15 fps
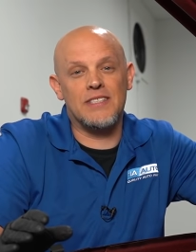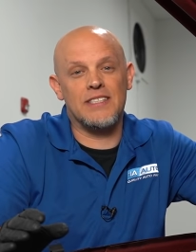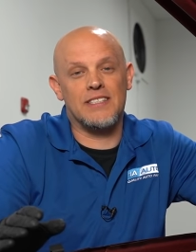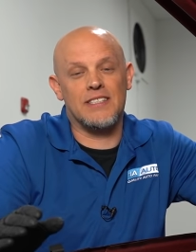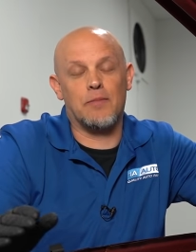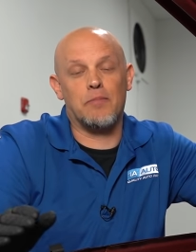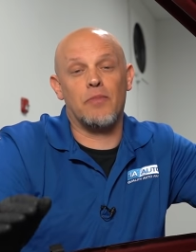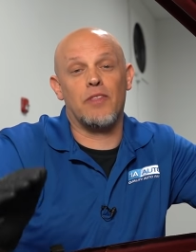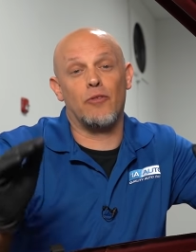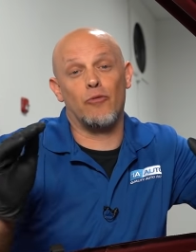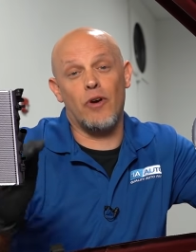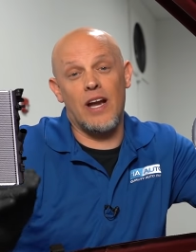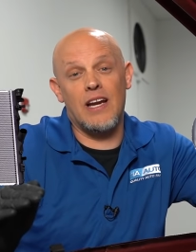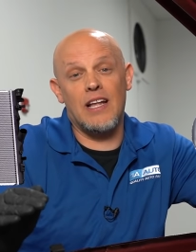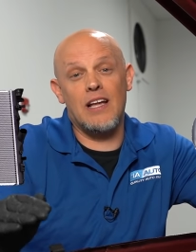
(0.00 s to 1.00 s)
system, the
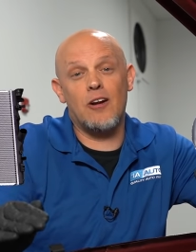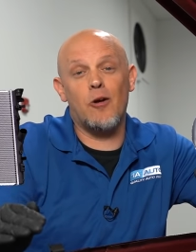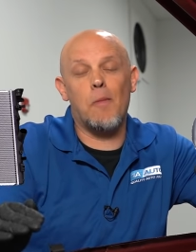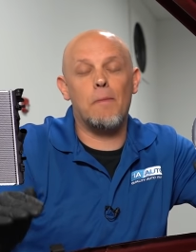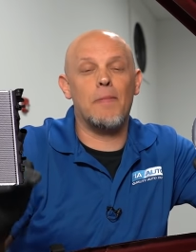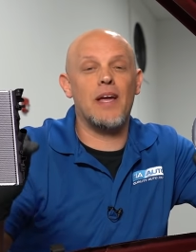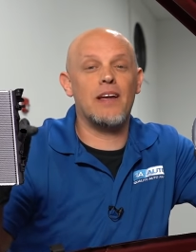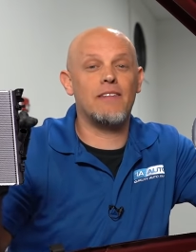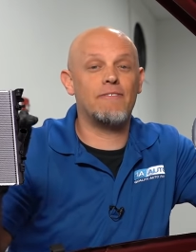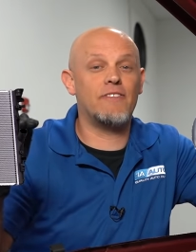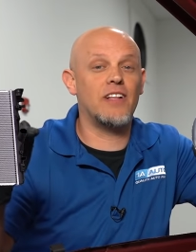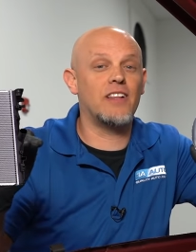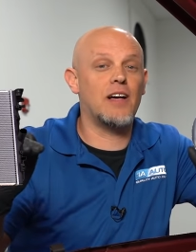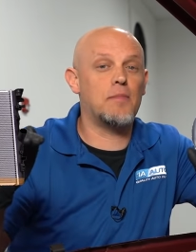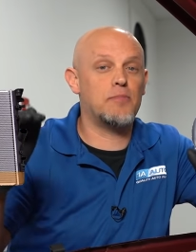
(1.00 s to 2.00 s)
radiator may
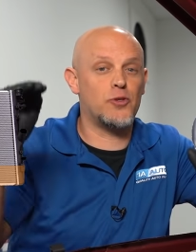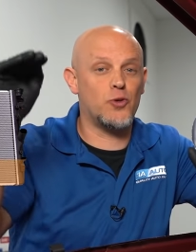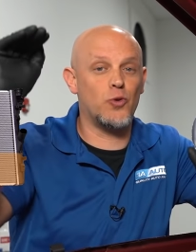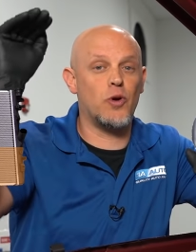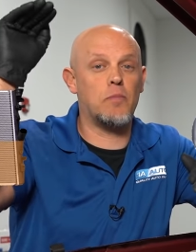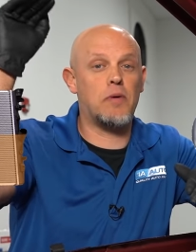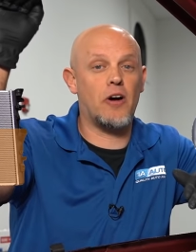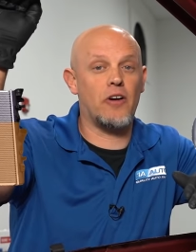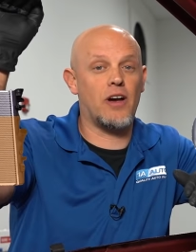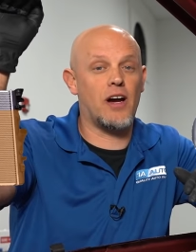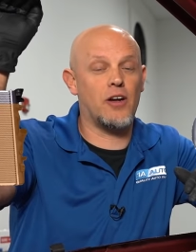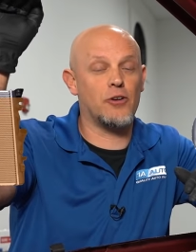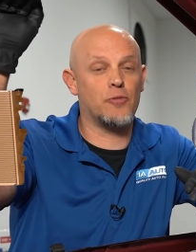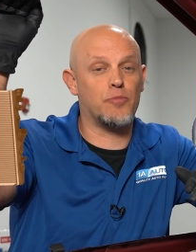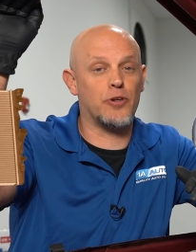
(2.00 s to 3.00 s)
fill up to about
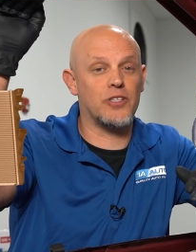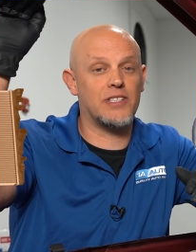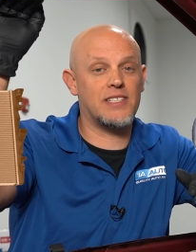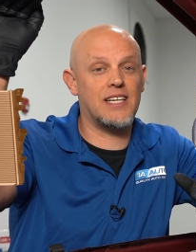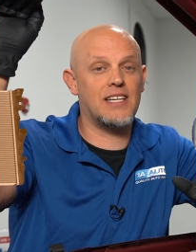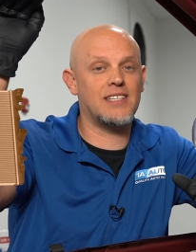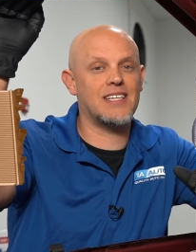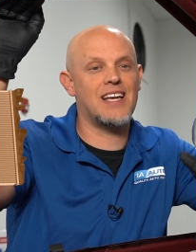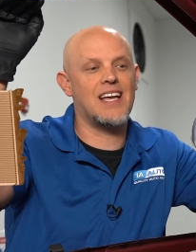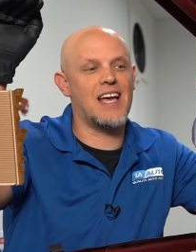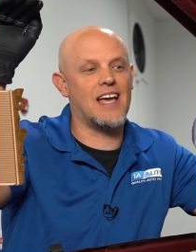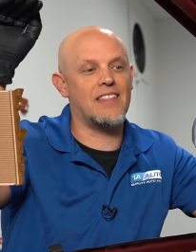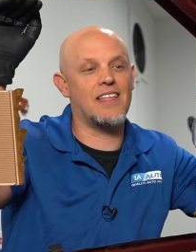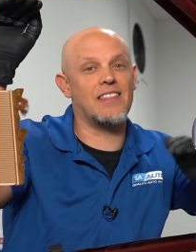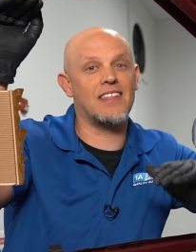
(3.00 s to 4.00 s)
100%,
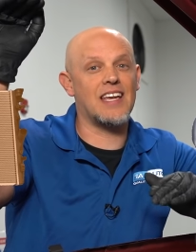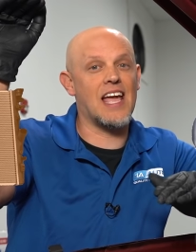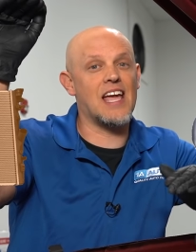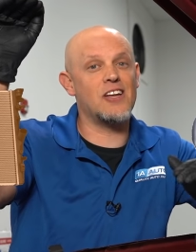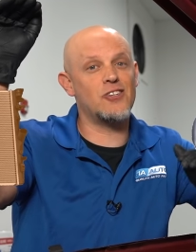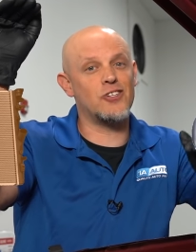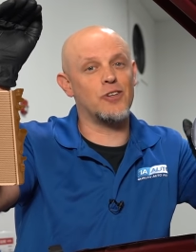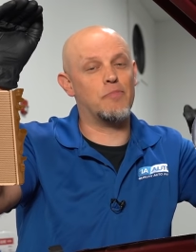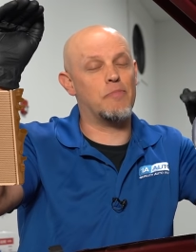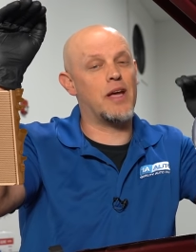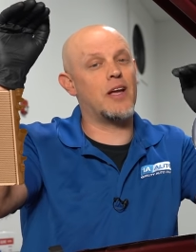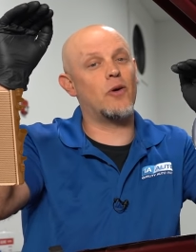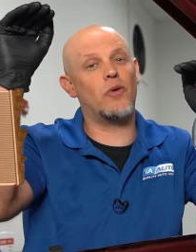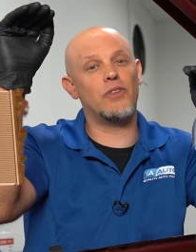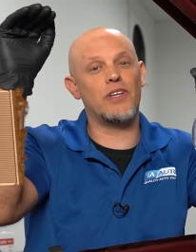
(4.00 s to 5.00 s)
and then the engine
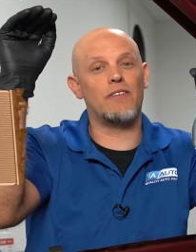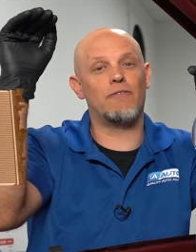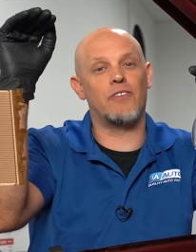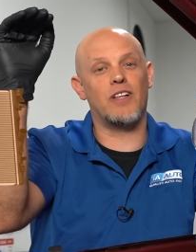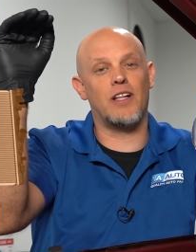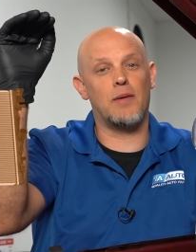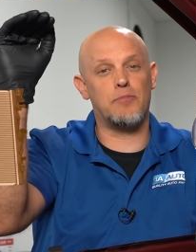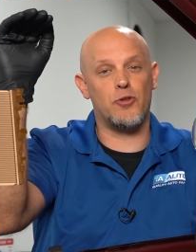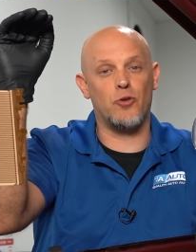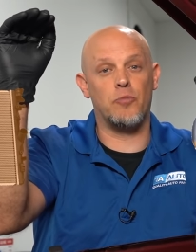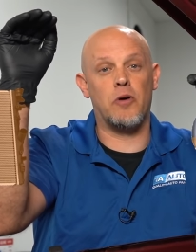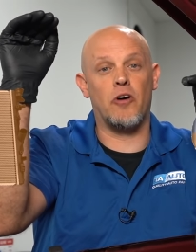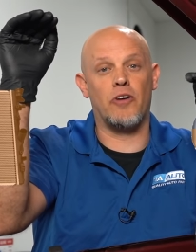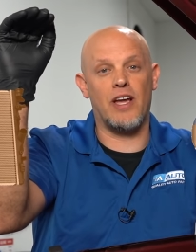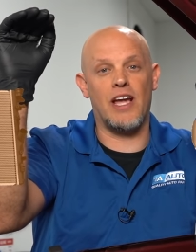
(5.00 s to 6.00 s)
may only fill up to
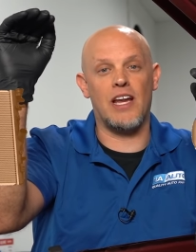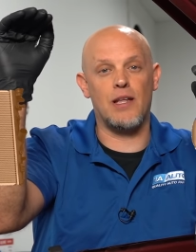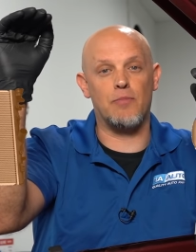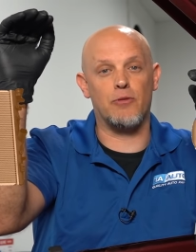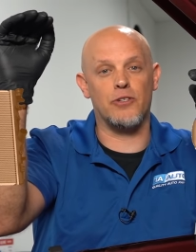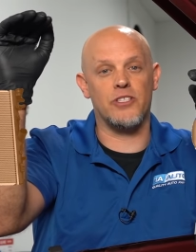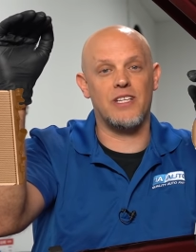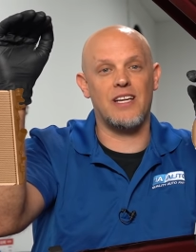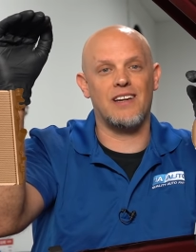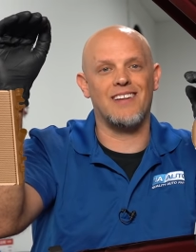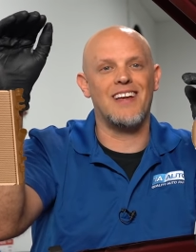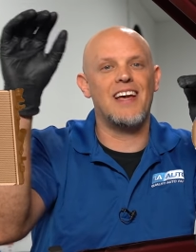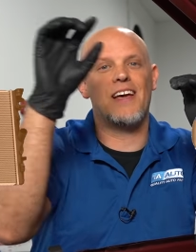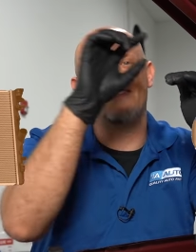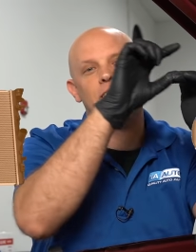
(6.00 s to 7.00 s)
about 80%. And
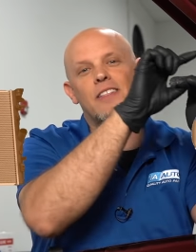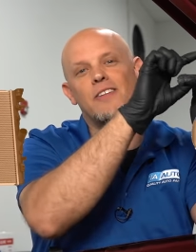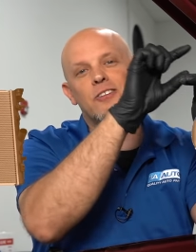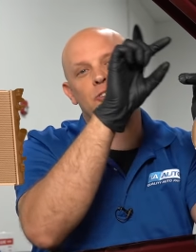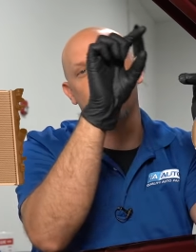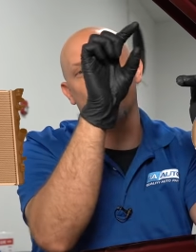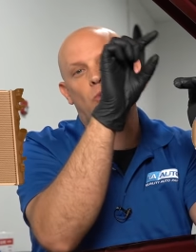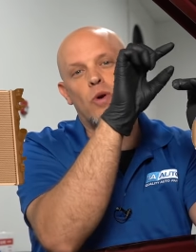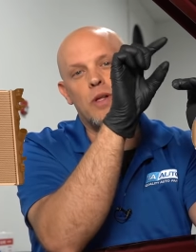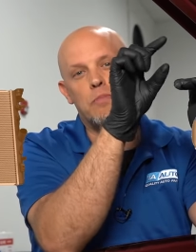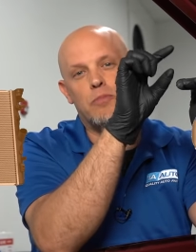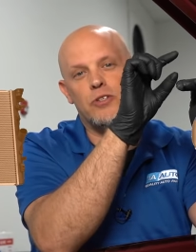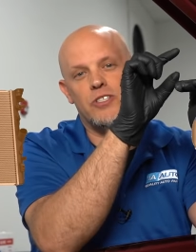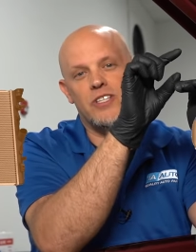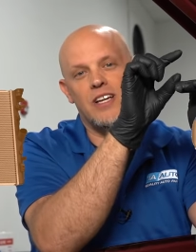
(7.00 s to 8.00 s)
then there's
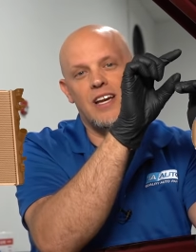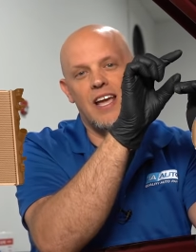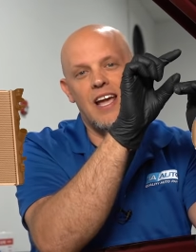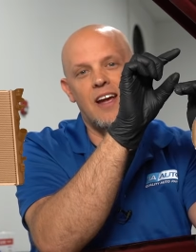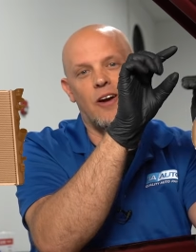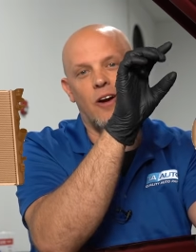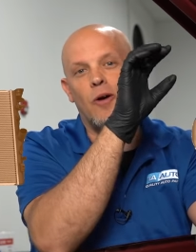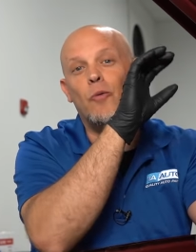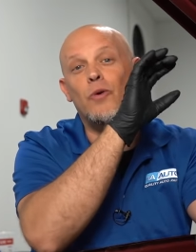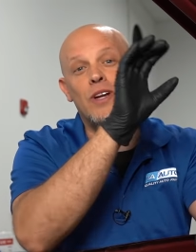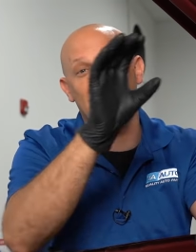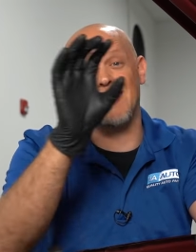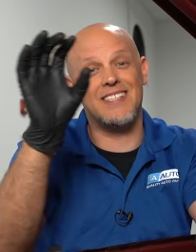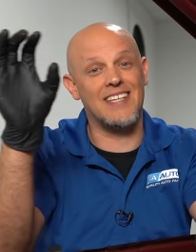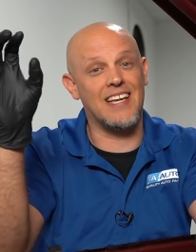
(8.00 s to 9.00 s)
20% air. We
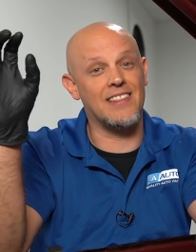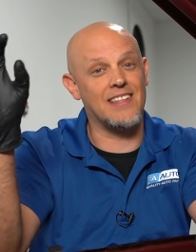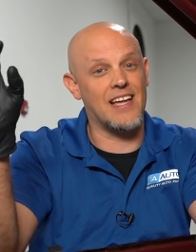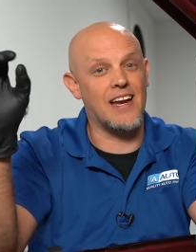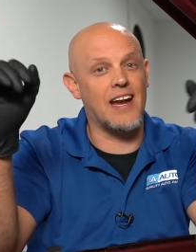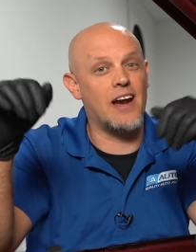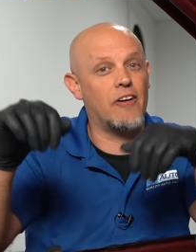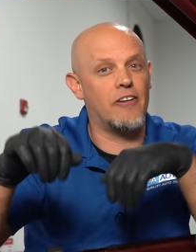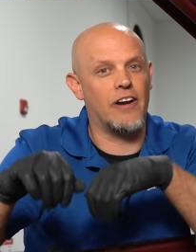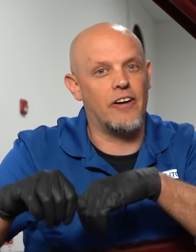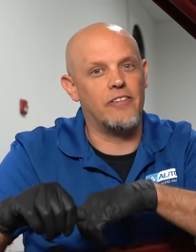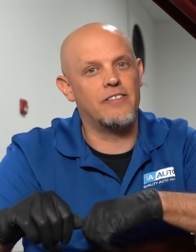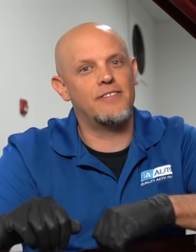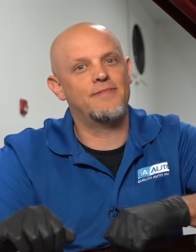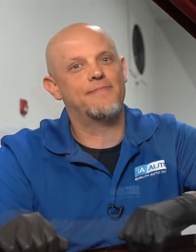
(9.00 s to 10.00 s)
need to get that air out.